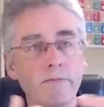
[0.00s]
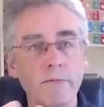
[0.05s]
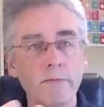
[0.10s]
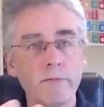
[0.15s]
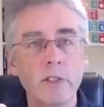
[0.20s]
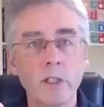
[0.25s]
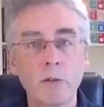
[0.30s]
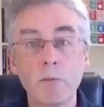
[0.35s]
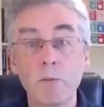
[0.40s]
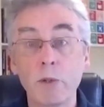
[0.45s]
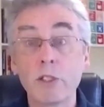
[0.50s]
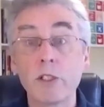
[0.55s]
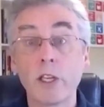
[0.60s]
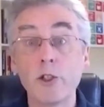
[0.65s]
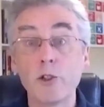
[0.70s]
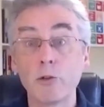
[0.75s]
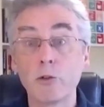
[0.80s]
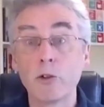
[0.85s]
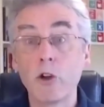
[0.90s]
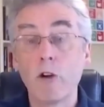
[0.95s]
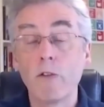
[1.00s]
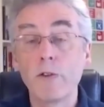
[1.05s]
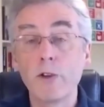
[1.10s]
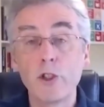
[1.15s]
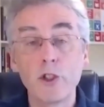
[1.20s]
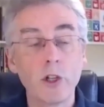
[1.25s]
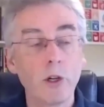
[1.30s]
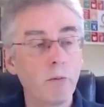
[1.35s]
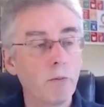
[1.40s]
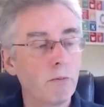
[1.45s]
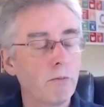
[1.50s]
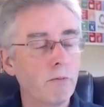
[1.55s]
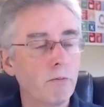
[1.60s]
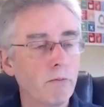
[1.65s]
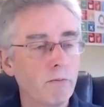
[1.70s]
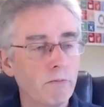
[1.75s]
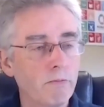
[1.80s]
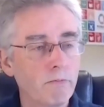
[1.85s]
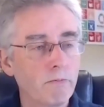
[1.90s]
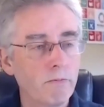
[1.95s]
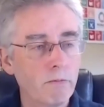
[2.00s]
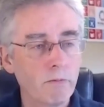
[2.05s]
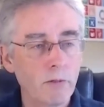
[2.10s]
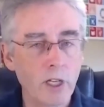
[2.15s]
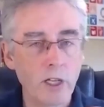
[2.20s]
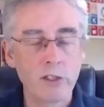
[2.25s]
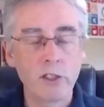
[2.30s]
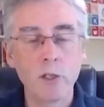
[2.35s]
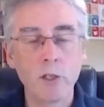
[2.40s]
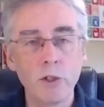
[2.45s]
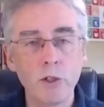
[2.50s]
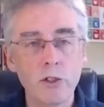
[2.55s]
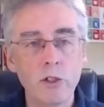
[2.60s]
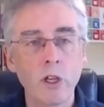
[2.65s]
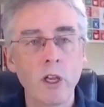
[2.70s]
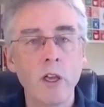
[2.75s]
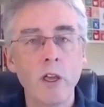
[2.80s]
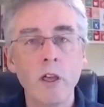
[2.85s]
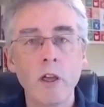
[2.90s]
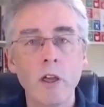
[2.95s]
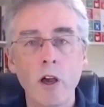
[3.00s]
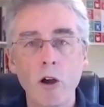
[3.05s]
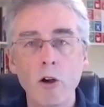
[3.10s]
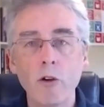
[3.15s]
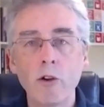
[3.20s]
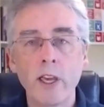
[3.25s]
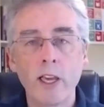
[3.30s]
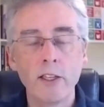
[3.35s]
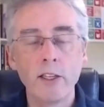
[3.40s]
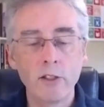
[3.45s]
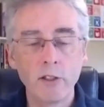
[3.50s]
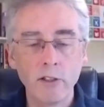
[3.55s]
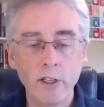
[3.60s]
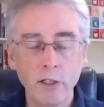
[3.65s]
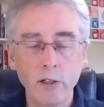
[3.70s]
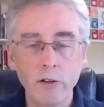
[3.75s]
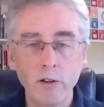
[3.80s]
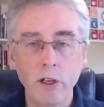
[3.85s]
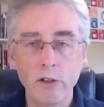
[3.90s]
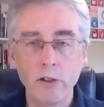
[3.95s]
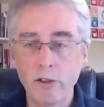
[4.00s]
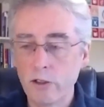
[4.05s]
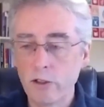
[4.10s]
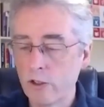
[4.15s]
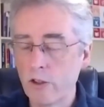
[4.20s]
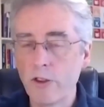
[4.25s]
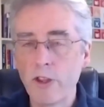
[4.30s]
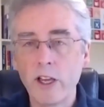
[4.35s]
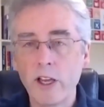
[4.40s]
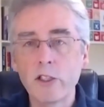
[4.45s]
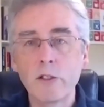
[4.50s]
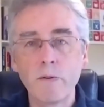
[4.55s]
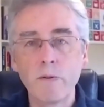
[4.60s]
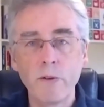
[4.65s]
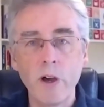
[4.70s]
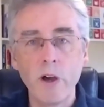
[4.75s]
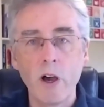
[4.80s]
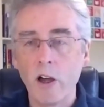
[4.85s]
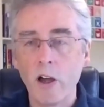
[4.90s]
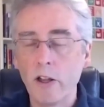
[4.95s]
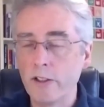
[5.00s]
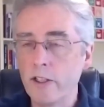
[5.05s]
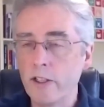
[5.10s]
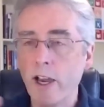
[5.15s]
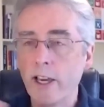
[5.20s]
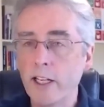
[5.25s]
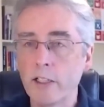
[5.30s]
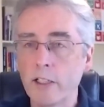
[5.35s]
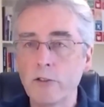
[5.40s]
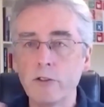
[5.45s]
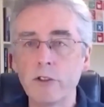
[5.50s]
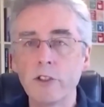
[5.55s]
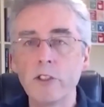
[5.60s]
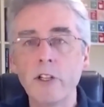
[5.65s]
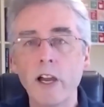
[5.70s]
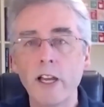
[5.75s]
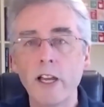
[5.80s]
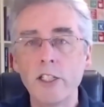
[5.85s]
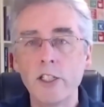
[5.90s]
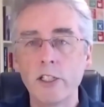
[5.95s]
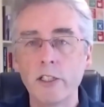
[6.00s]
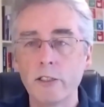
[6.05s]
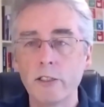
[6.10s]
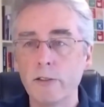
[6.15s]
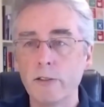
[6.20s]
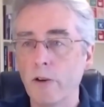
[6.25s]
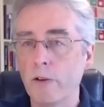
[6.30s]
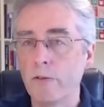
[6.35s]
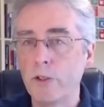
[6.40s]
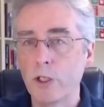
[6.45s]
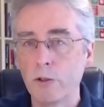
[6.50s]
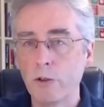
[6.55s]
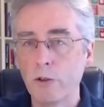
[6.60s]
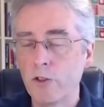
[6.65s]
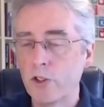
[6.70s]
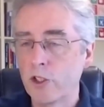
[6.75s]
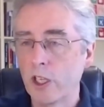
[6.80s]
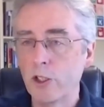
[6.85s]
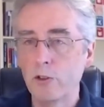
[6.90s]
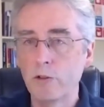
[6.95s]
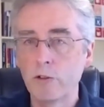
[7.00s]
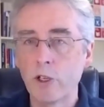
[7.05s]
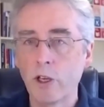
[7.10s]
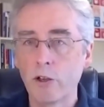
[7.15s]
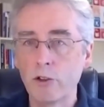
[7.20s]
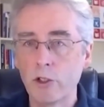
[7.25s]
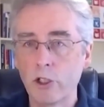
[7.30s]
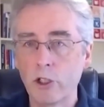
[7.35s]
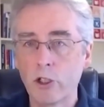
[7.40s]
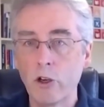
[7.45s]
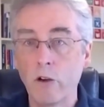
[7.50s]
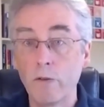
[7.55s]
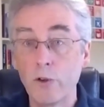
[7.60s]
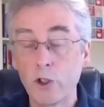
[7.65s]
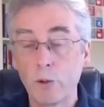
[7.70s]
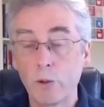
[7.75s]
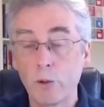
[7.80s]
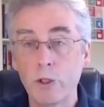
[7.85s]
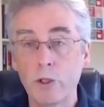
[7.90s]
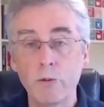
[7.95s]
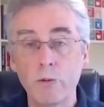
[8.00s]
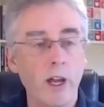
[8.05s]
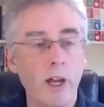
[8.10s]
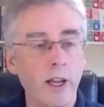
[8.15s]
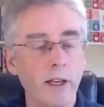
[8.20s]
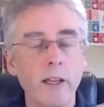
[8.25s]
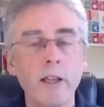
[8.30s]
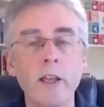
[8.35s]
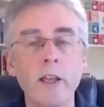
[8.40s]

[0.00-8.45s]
the potential coffee shop customers, okay, so thus far 990 of you have said you'd go to the coffee shop on the right